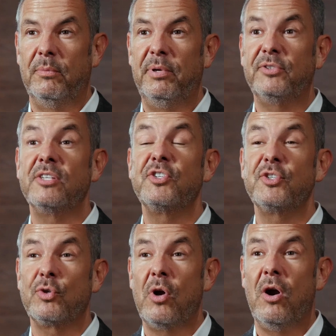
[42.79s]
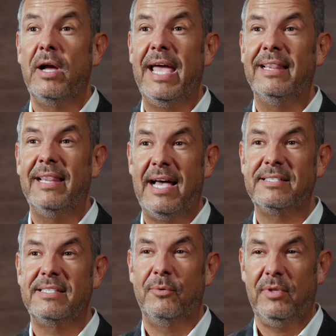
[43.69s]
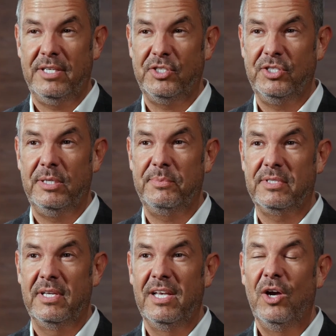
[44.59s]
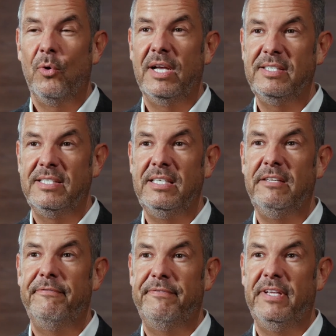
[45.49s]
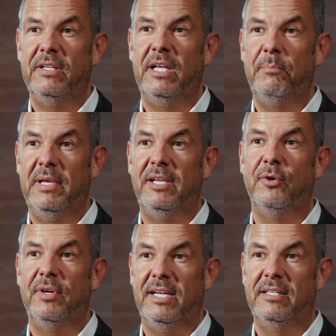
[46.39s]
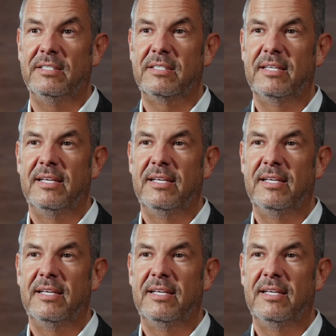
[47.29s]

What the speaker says: built on strong and lasting relationships where I see, feel, and meet your needs.